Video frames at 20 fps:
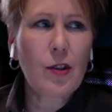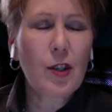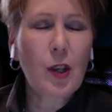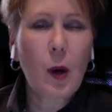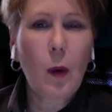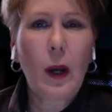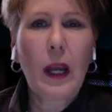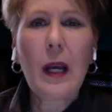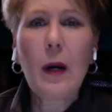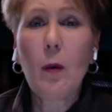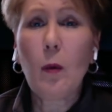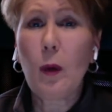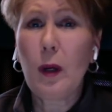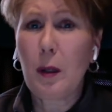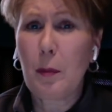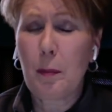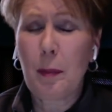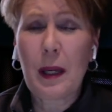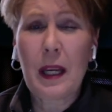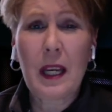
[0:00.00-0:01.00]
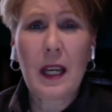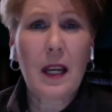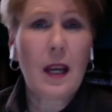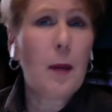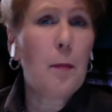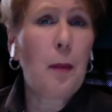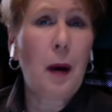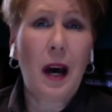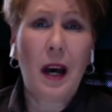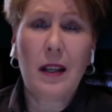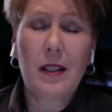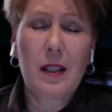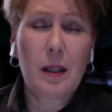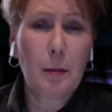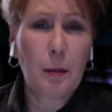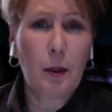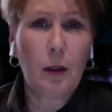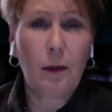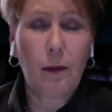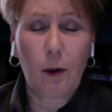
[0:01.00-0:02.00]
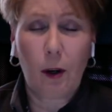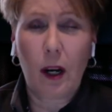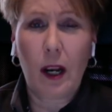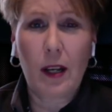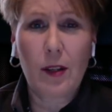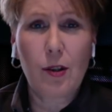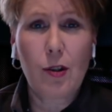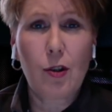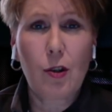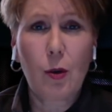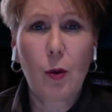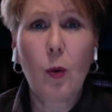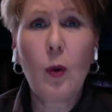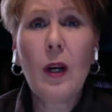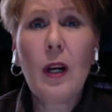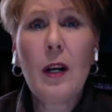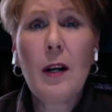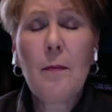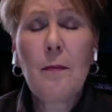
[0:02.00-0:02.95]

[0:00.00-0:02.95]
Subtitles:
So it would be impossible for us to